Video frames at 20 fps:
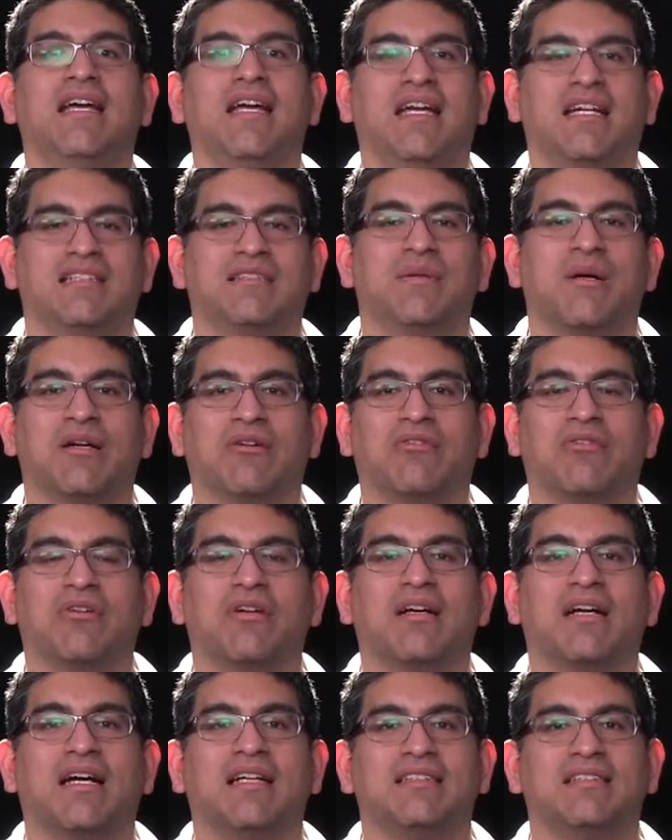It's about
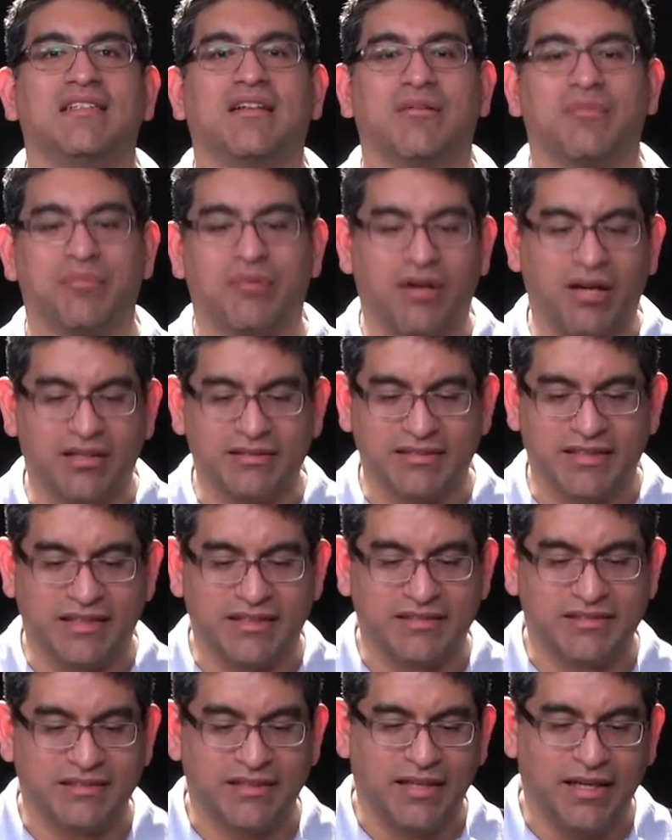organizing our
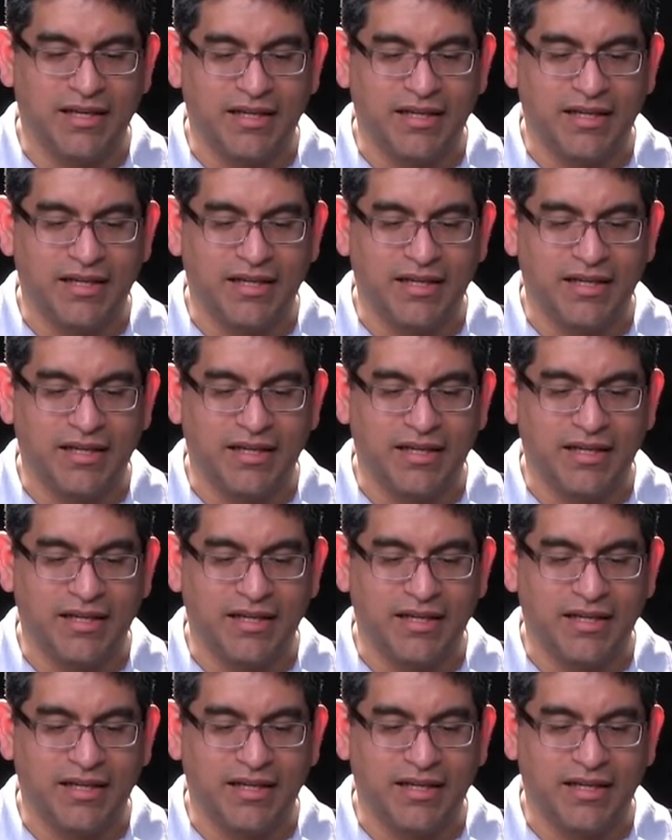process.